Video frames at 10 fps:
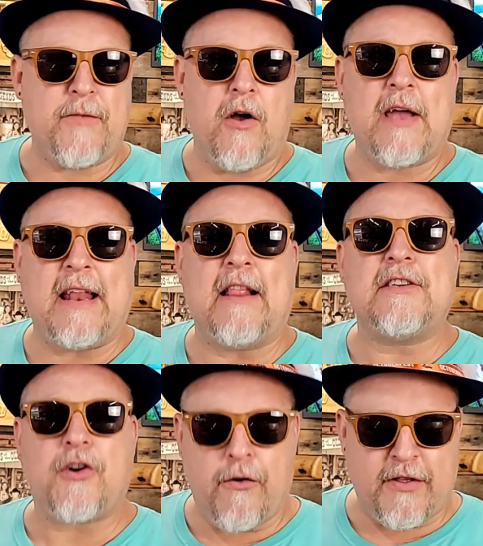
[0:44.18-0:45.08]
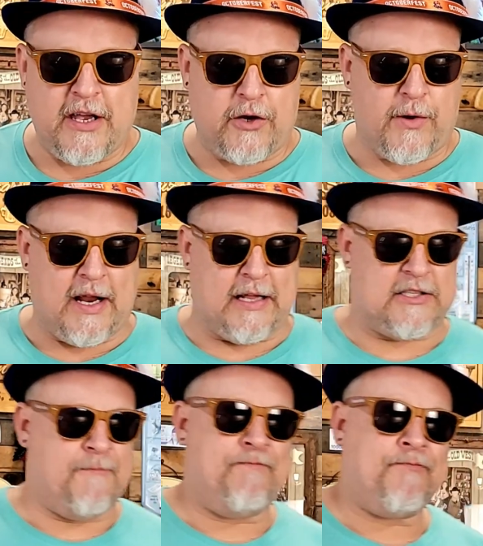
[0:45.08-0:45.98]
Okay, now let's go over the
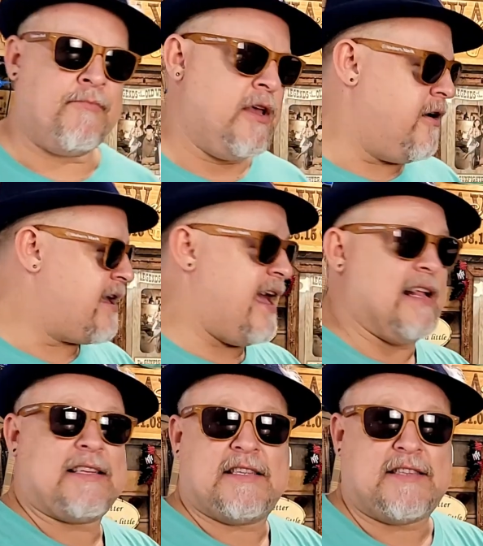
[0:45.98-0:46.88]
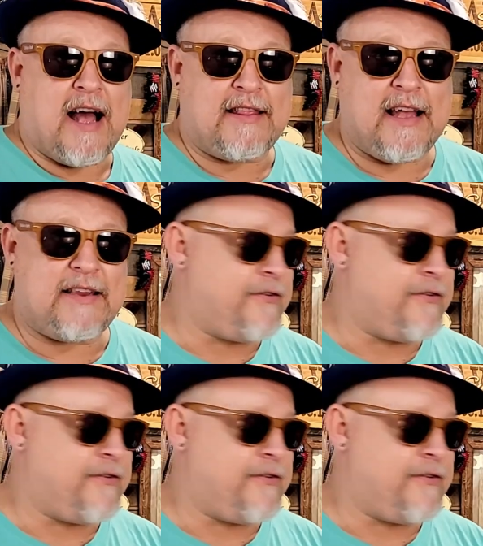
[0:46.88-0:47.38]
ingredients. Okay, it's not that